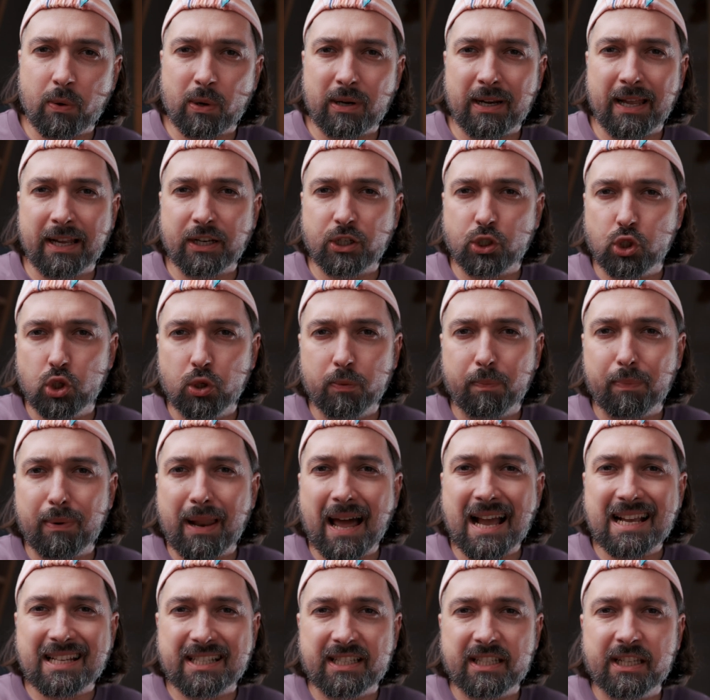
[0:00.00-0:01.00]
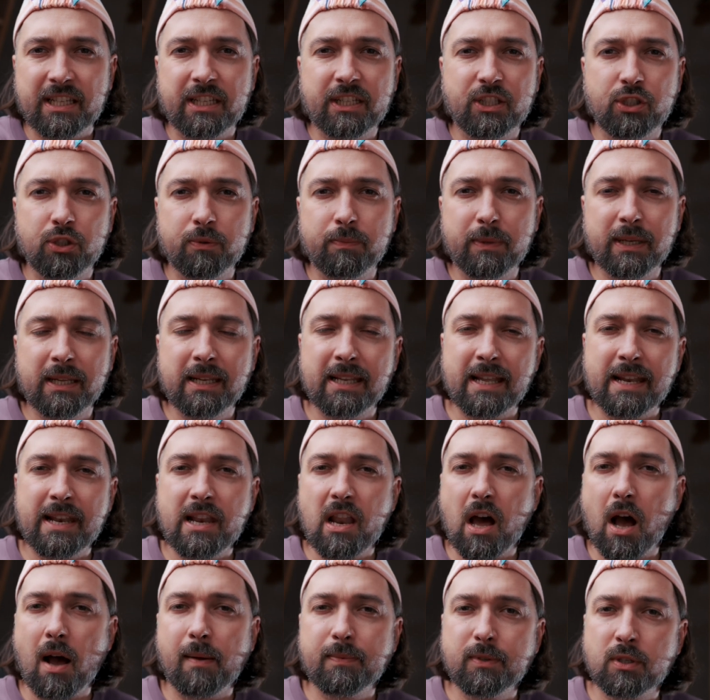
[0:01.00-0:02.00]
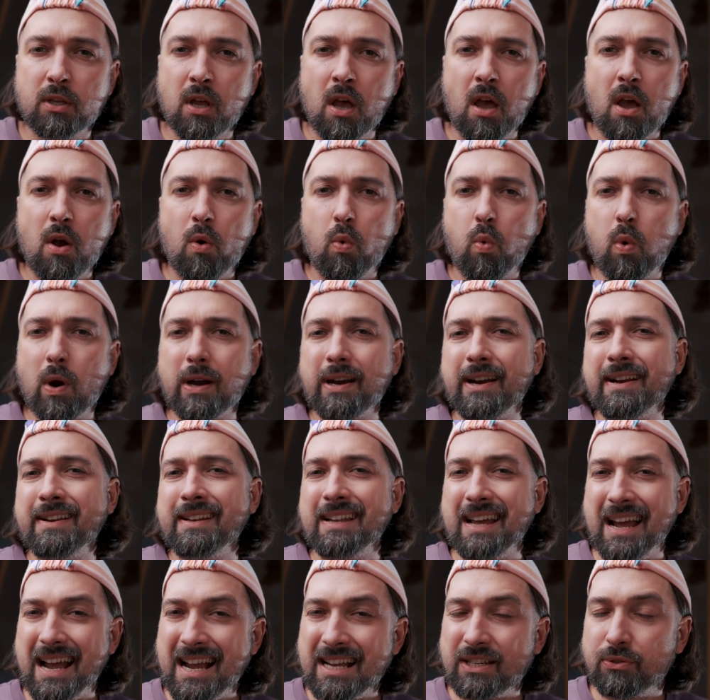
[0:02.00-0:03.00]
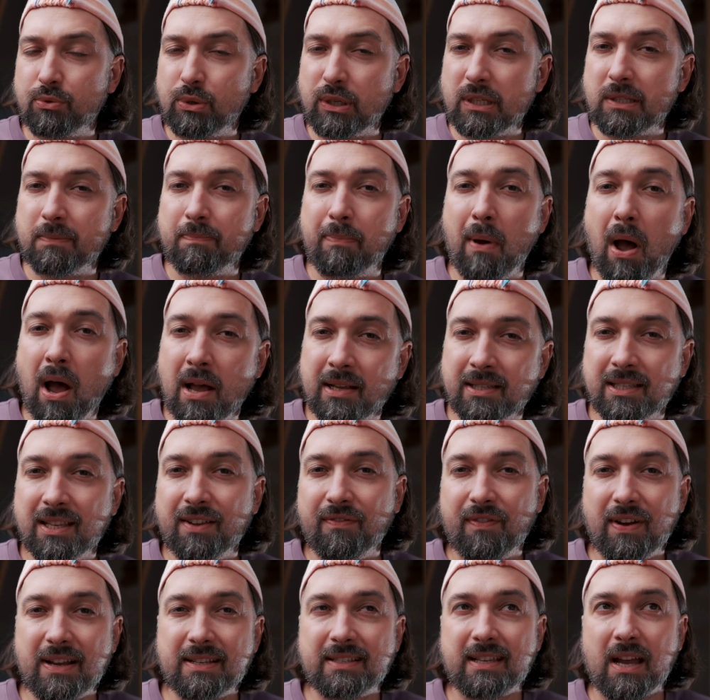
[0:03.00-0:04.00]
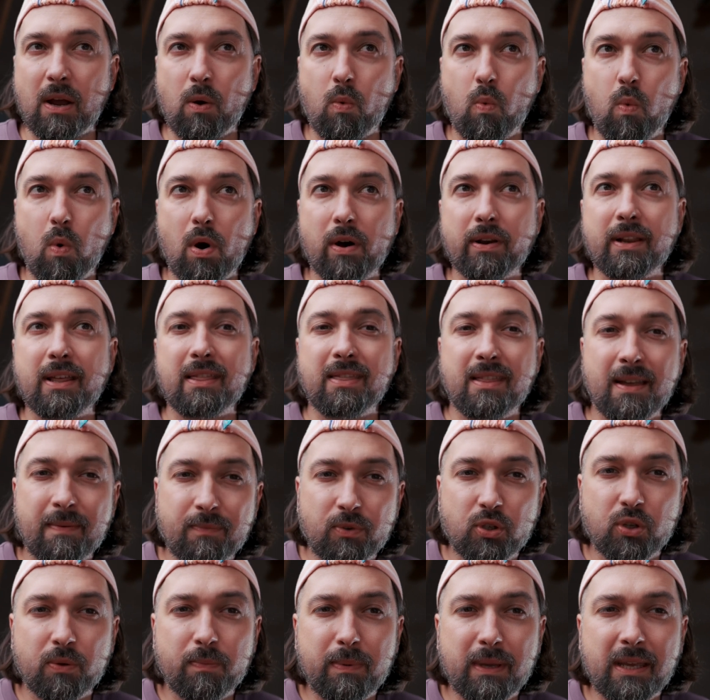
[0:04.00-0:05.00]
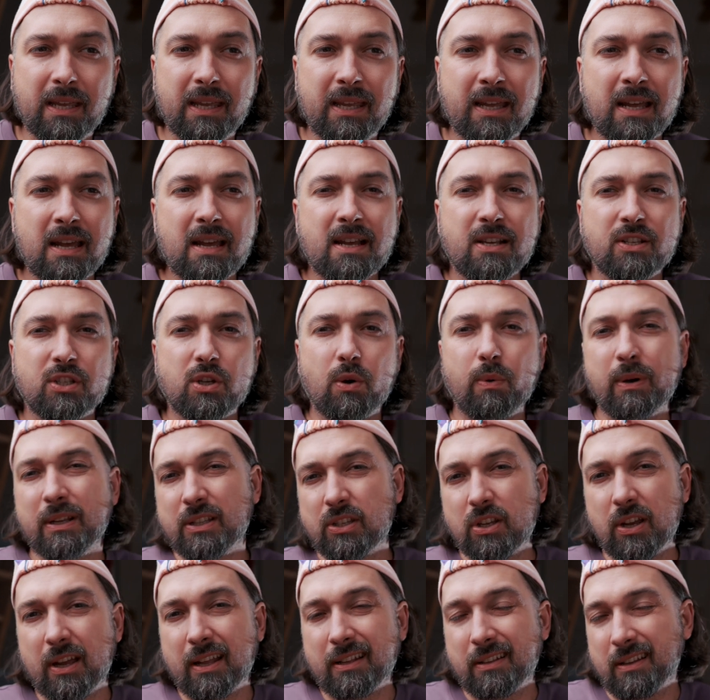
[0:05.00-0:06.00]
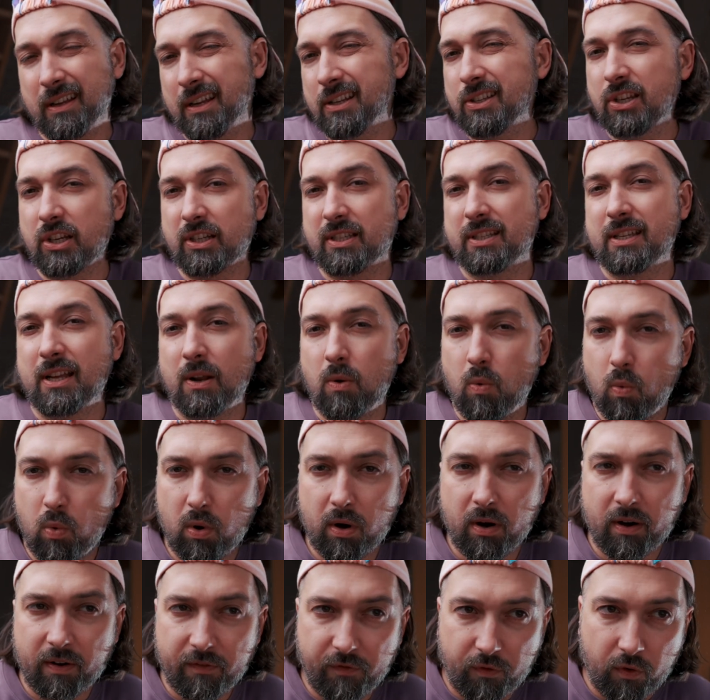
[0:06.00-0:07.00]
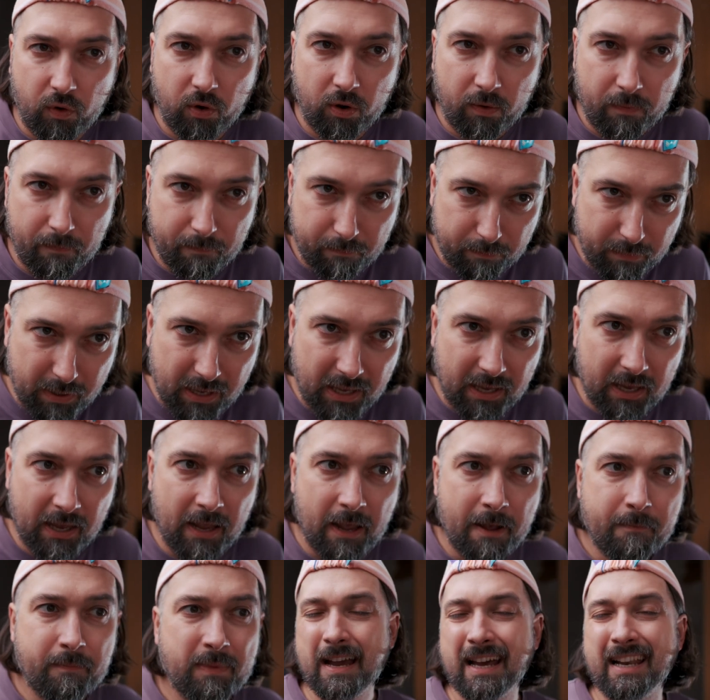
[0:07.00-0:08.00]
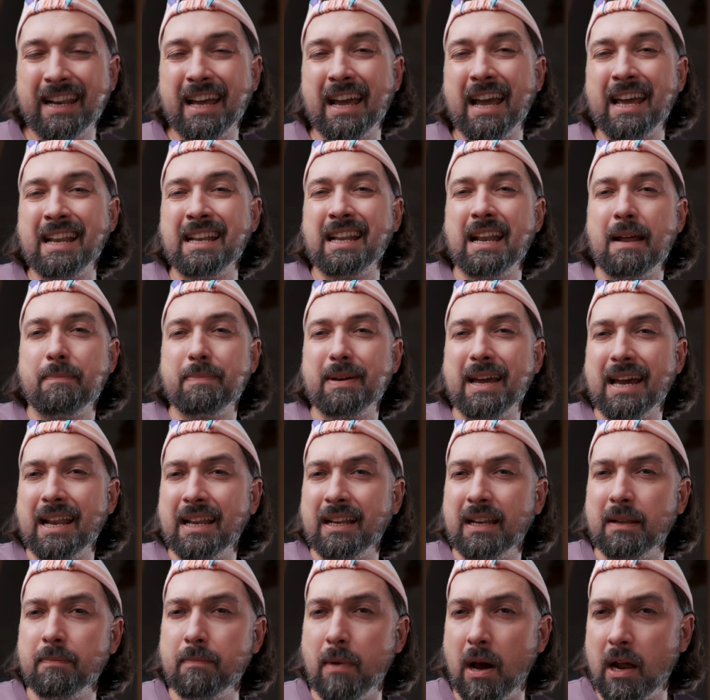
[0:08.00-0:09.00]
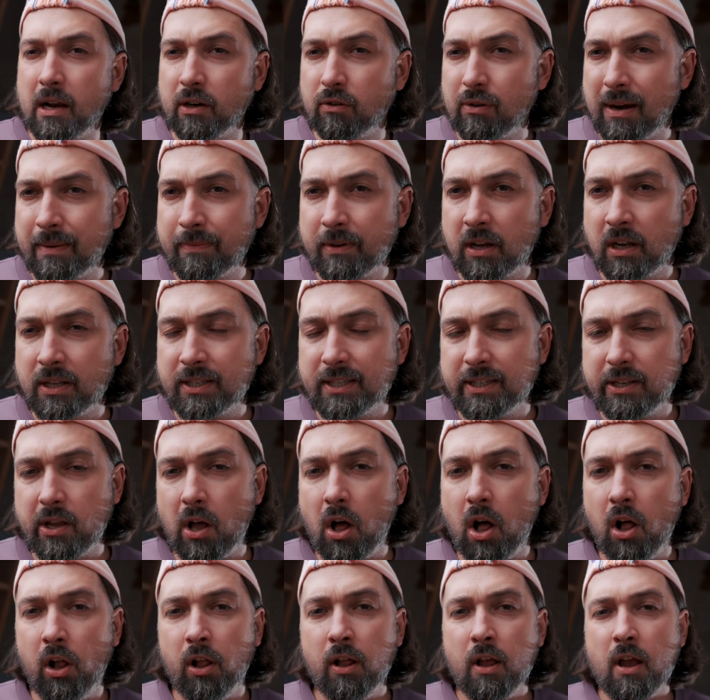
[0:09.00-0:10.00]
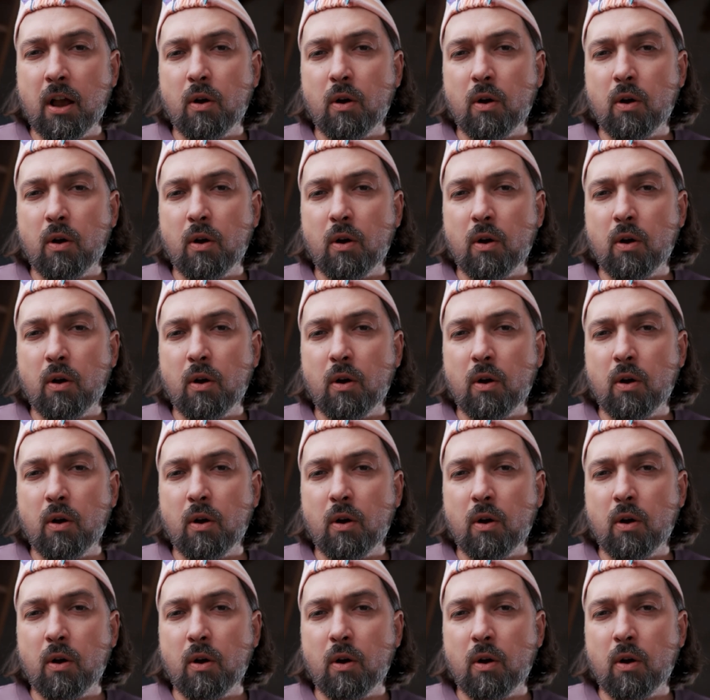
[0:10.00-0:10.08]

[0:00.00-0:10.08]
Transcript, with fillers: were like too plasticky to me and the knobs weren't as responsive as I wanted them to be. So it just didn't work for me. And I ended up getting the Monogram console,